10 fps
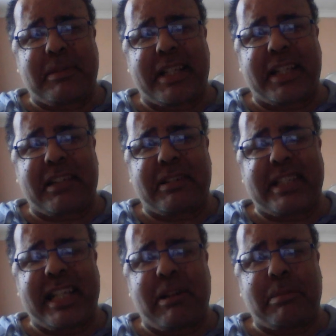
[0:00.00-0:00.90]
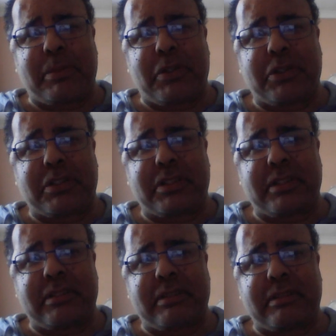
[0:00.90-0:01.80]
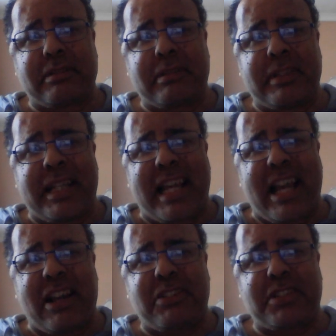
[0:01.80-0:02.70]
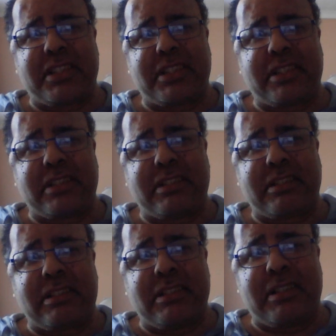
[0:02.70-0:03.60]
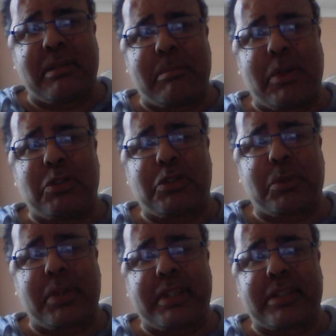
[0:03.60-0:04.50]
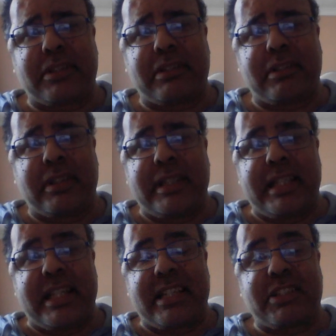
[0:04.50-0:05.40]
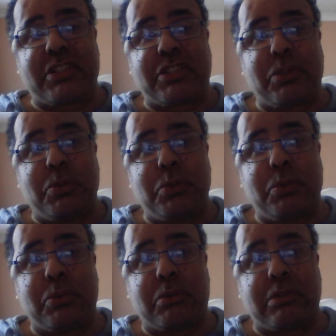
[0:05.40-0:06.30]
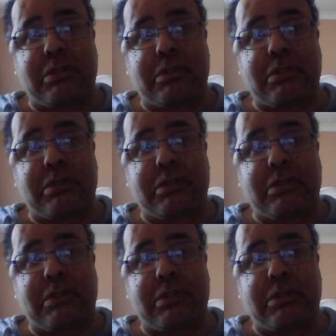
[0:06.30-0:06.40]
I'm thinking of tower blocks and houses and motorways, and it's just all